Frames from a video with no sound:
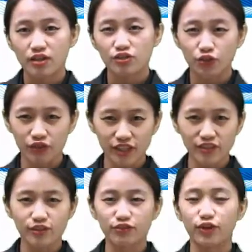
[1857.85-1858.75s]
So
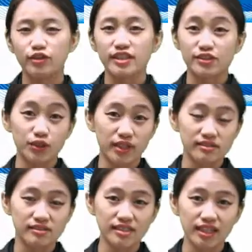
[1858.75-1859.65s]
this, of course, as you
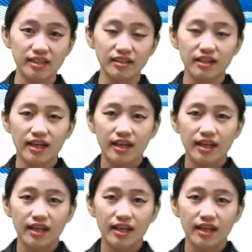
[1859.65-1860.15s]
can see,